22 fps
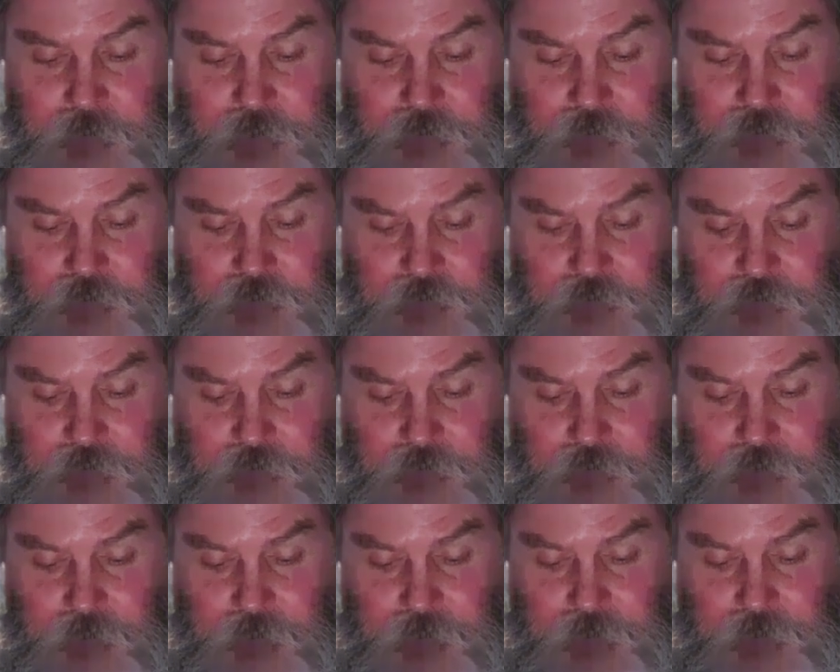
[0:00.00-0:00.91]
and
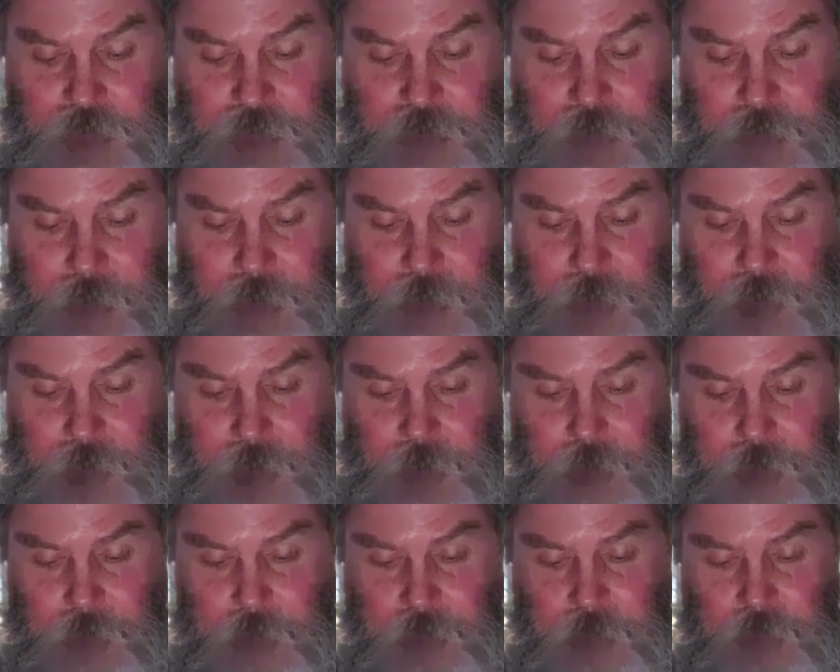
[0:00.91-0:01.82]
partitioned amongst the
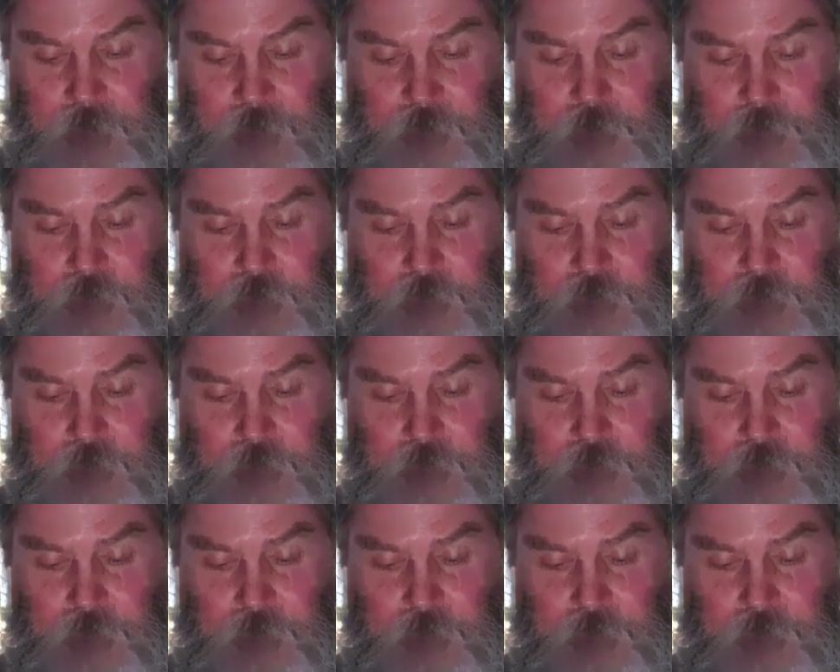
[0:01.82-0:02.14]
twelve.